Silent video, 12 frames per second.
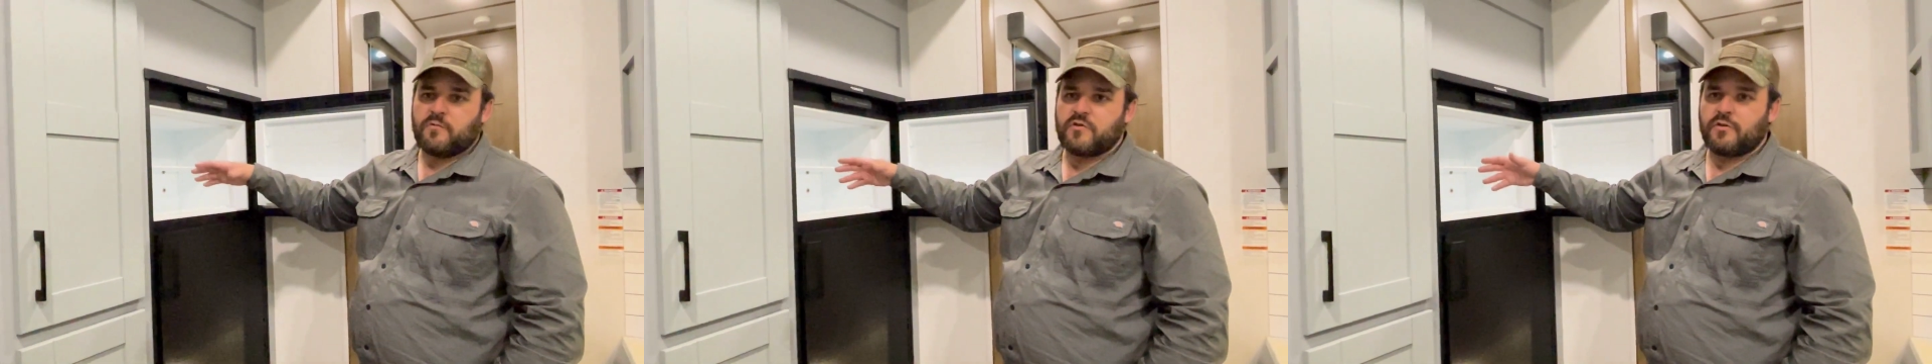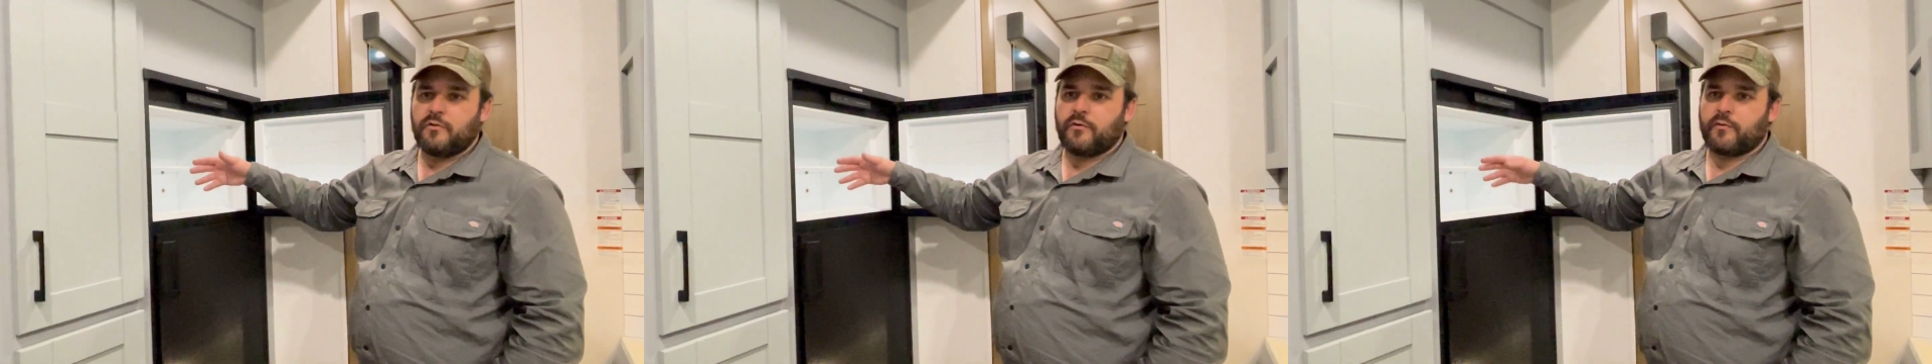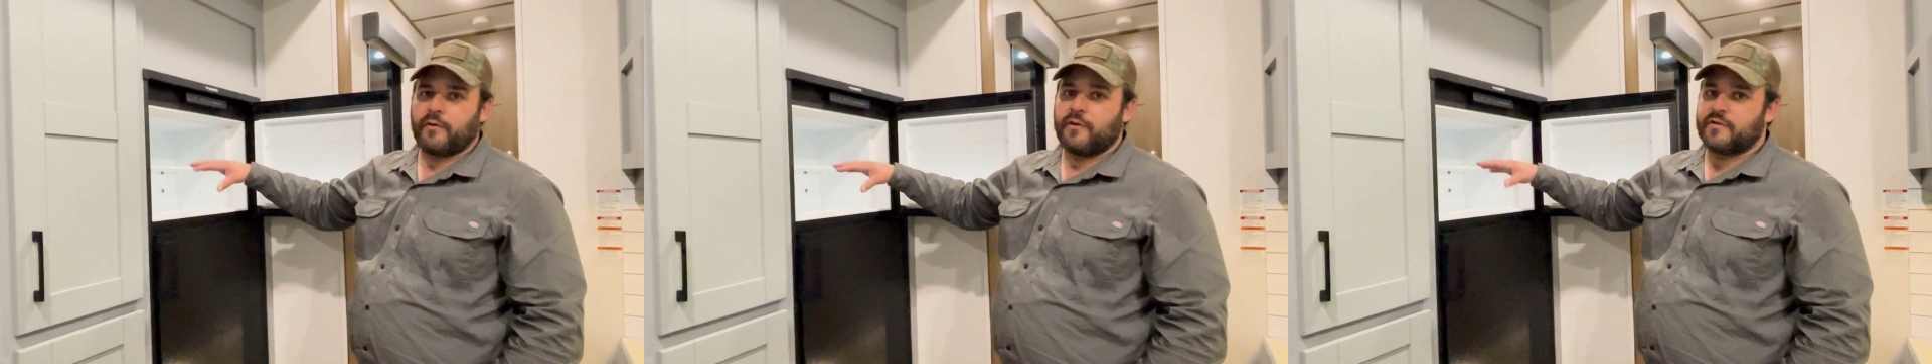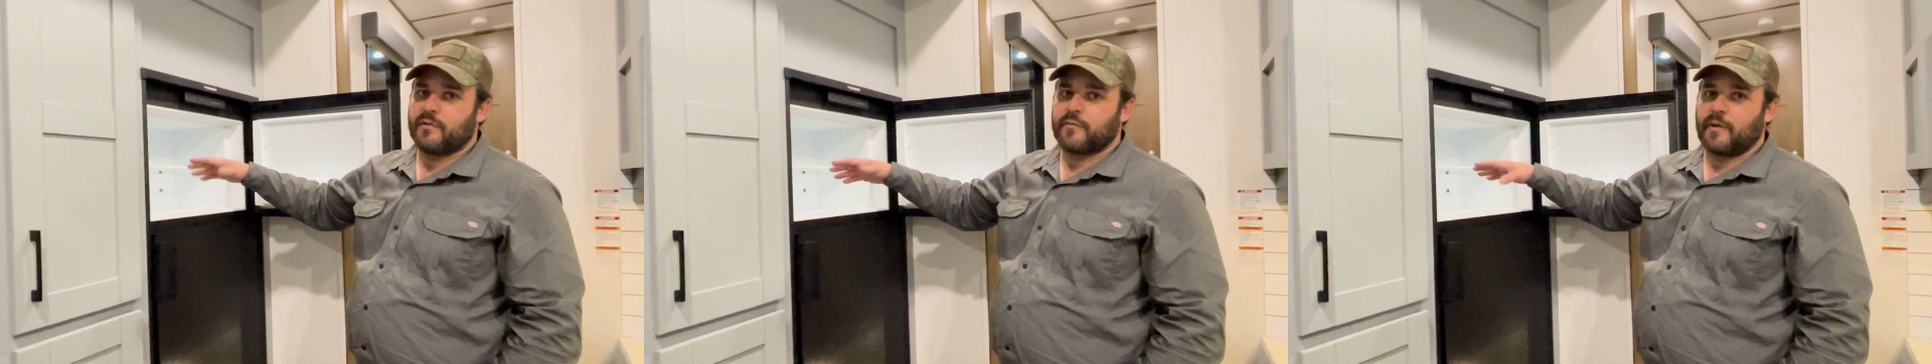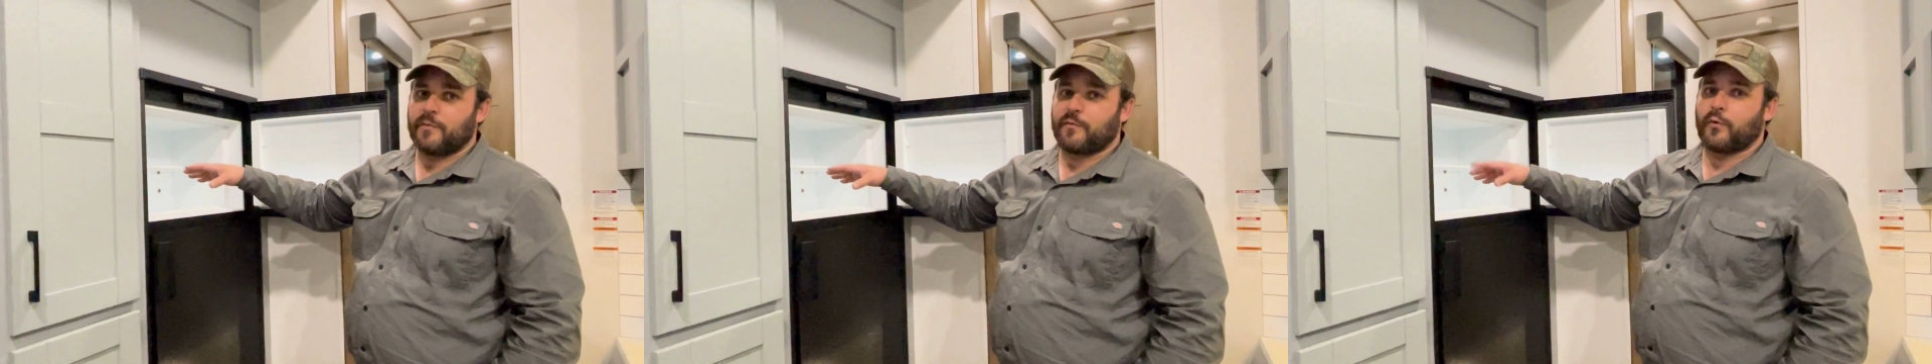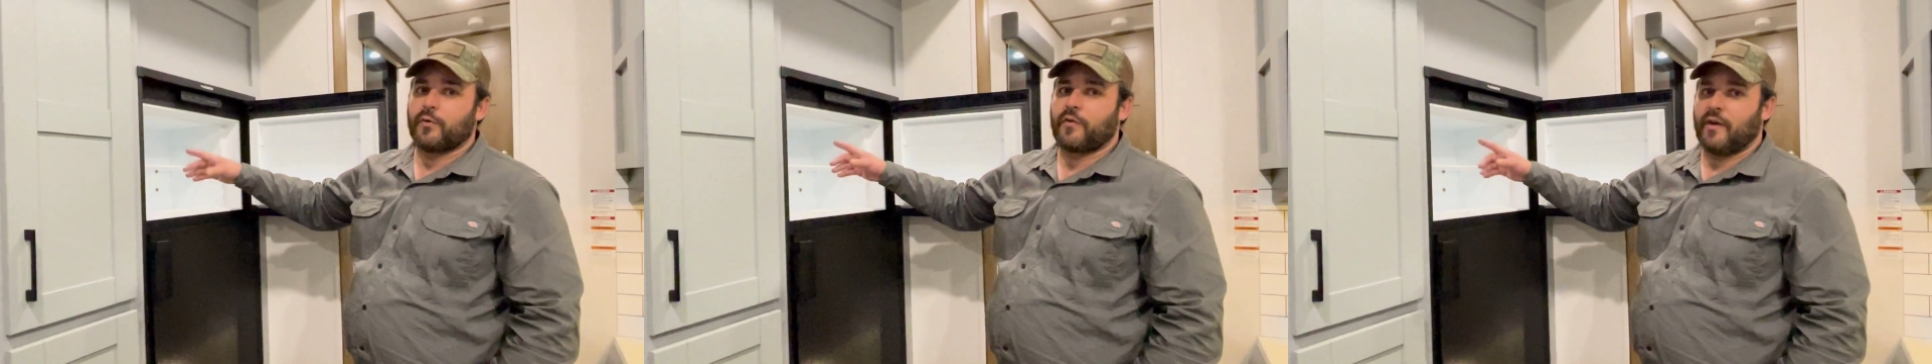2, 3, sometimes
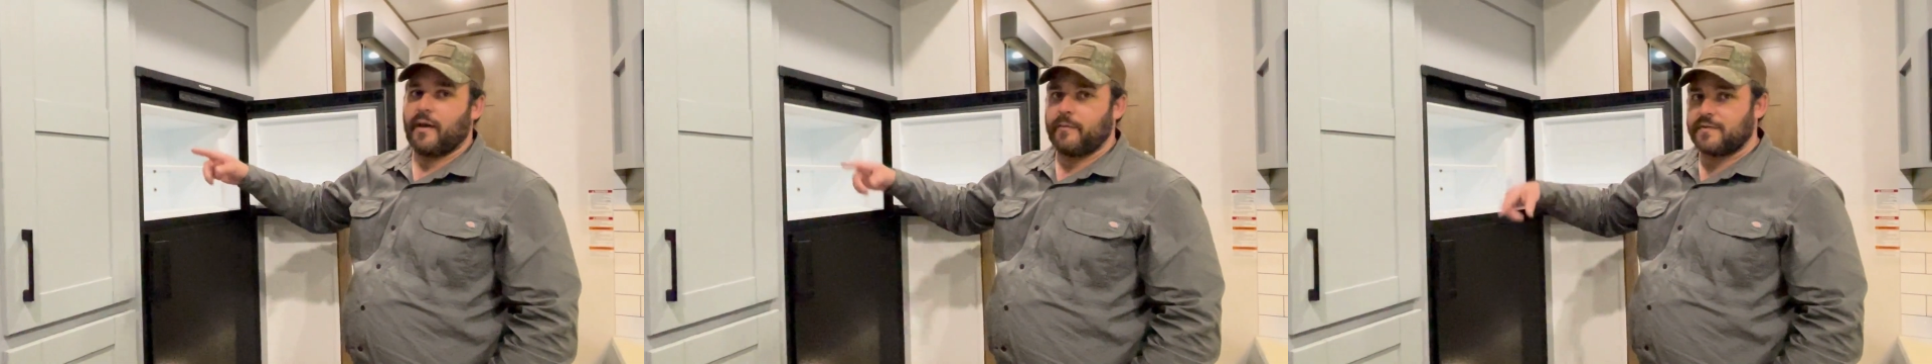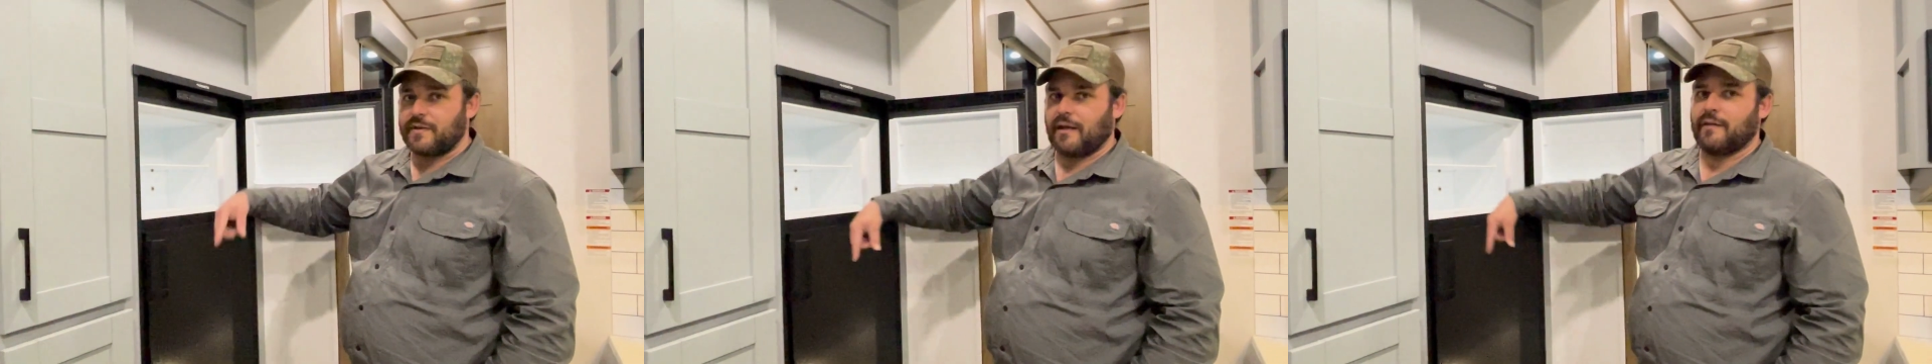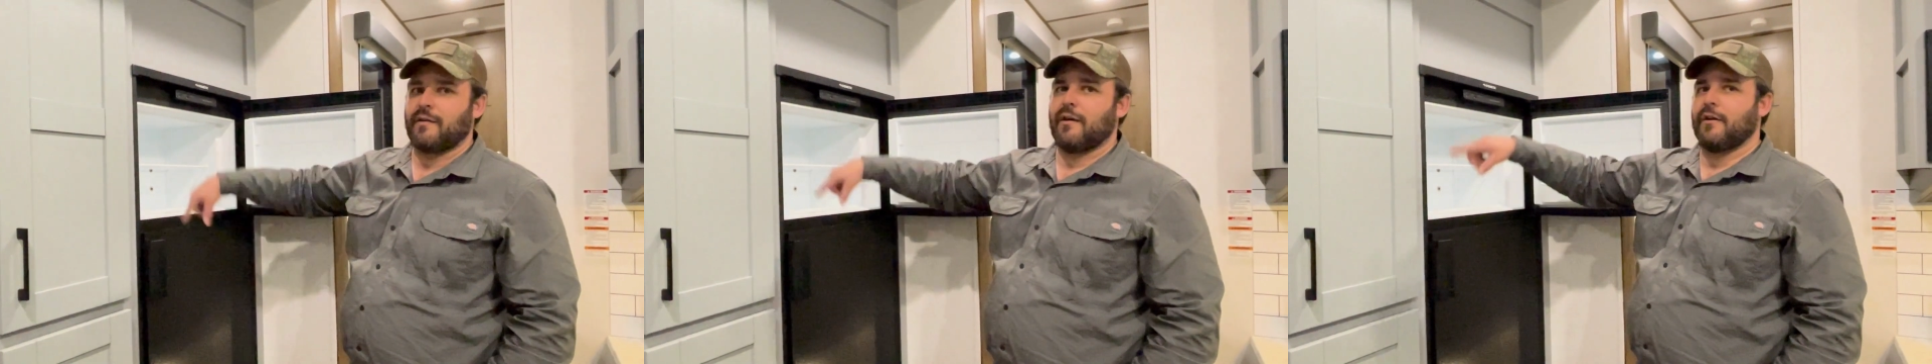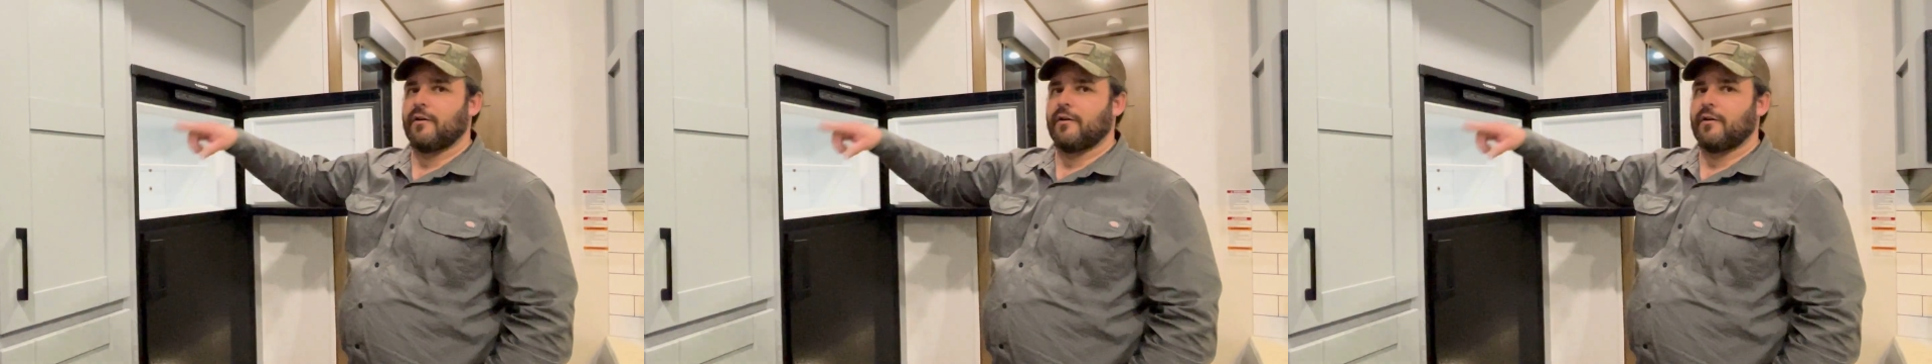4 times to get the